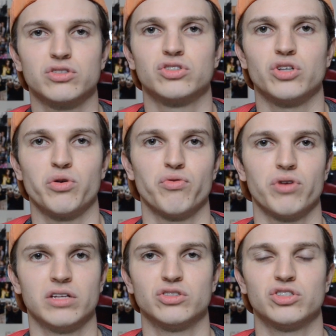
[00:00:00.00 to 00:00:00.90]
so
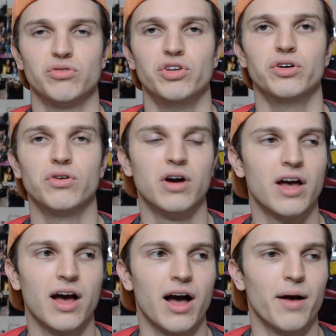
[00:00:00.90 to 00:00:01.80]
green, so new,
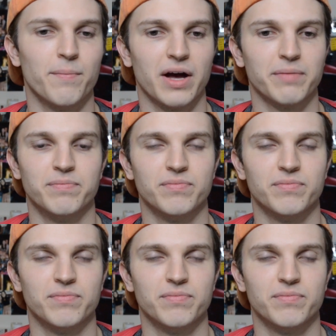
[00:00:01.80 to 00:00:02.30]
my